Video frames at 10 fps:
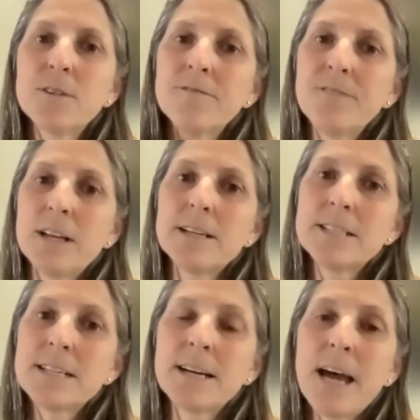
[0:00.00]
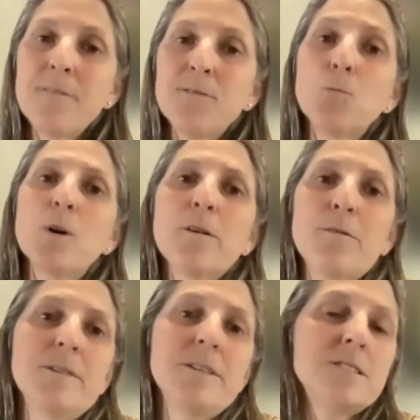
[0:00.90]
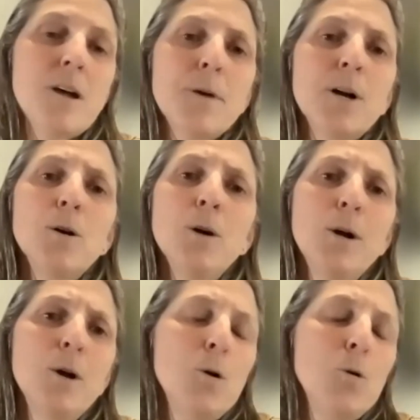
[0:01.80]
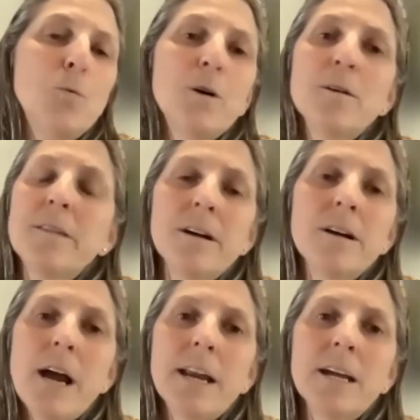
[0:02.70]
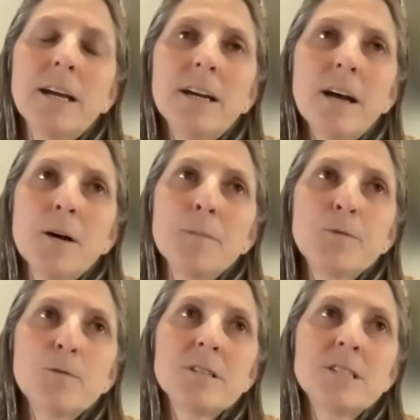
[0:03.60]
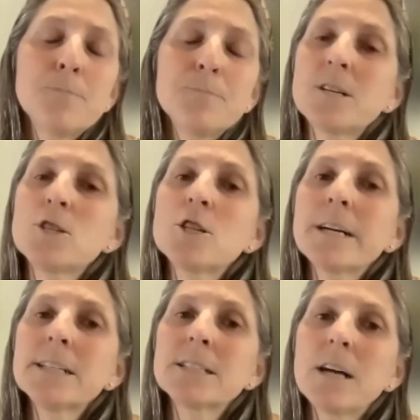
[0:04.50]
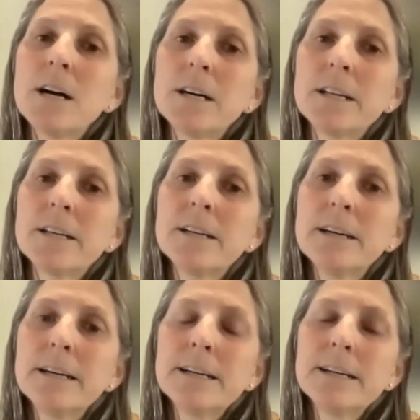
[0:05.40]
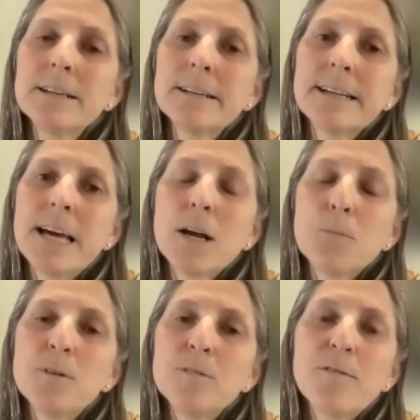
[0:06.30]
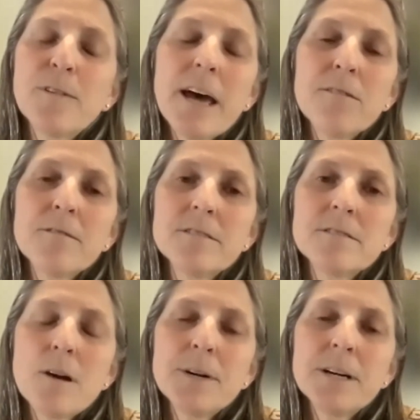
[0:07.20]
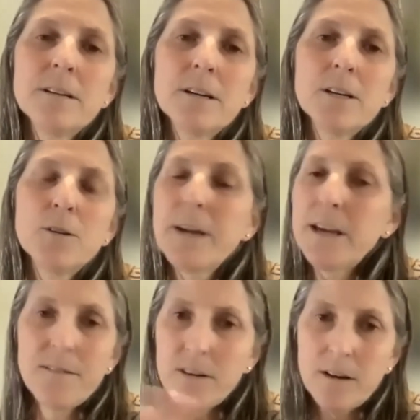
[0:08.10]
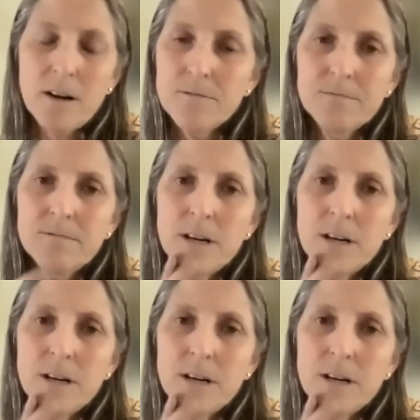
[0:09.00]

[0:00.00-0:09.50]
for funding to have you work through the summer. Were there any sort of tips and tricks on getting approval for that through the summer? You may have a